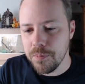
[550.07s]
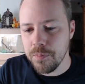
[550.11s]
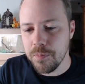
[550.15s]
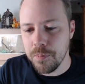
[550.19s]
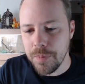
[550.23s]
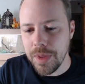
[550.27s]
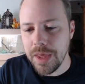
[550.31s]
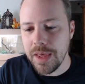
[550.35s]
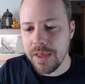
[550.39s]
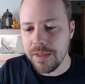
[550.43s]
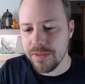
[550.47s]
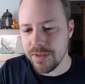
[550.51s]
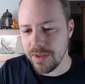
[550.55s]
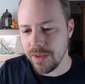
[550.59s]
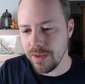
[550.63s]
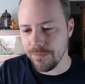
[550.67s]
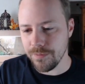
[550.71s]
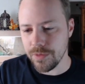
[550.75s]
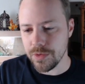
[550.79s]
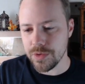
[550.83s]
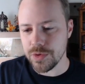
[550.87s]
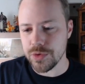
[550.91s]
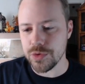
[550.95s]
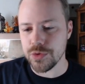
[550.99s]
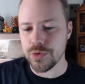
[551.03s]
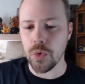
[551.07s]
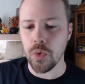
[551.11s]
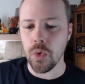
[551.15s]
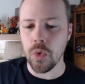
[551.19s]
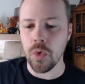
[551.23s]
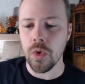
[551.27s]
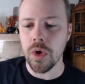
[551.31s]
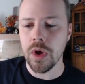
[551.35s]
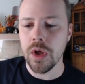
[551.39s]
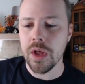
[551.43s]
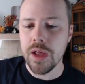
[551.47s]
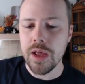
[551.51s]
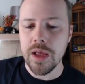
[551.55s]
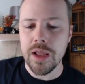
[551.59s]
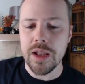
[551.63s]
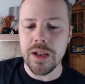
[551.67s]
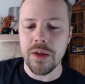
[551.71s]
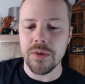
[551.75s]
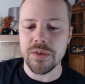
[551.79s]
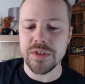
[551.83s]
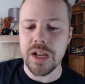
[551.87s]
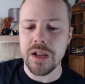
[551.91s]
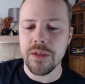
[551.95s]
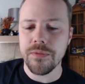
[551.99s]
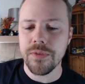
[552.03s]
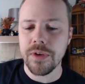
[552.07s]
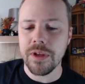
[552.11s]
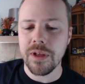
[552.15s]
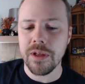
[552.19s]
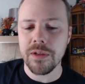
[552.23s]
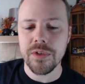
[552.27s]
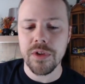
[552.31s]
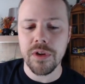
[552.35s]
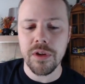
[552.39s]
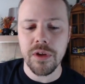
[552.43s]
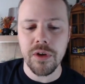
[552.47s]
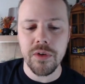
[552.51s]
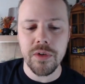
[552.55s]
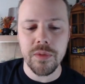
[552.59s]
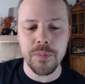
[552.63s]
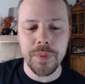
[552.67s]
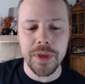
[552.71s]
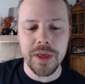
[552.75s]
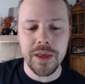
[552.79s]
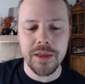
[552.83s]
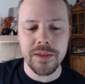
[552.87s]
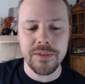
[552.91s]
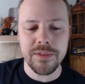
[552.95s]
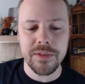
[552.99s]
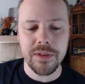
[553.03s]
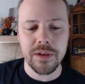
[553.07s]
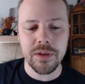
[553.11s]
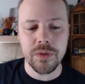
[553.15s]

B tier for sure. Now, is anything else gonna go in B tier?